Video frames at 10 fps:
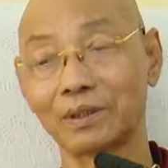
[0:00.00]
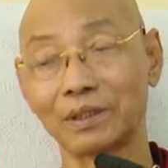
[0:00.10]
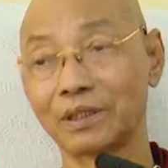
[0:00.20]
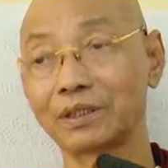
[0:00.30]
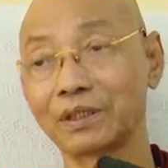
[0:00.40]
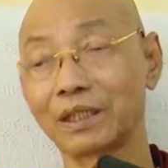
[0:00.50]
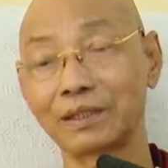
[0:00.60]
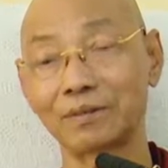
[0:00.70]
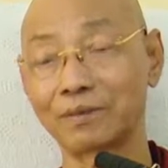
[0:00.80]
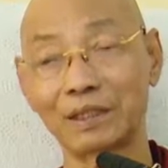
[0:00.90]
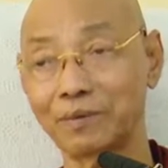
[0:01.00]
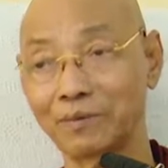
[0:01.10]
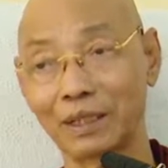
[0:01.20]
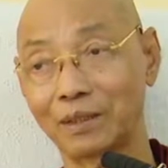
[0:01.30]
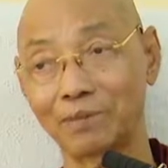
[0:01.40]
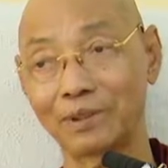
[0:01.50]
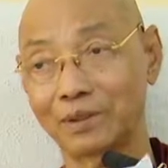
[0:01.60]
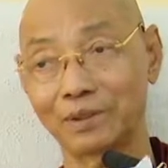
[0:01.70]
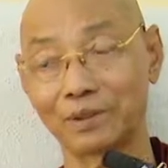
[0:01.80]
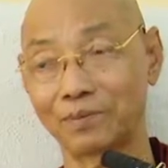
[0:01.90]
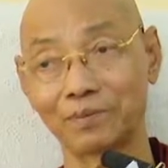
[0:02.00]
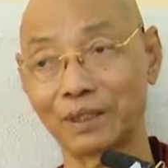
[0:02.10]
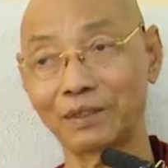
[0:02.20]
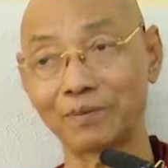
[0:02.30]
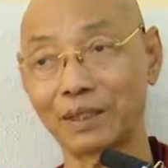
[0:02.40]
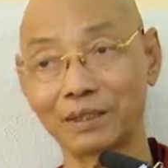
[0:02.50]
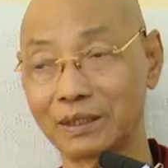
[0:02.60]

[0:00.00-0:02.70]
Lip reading: He said very far place, very far,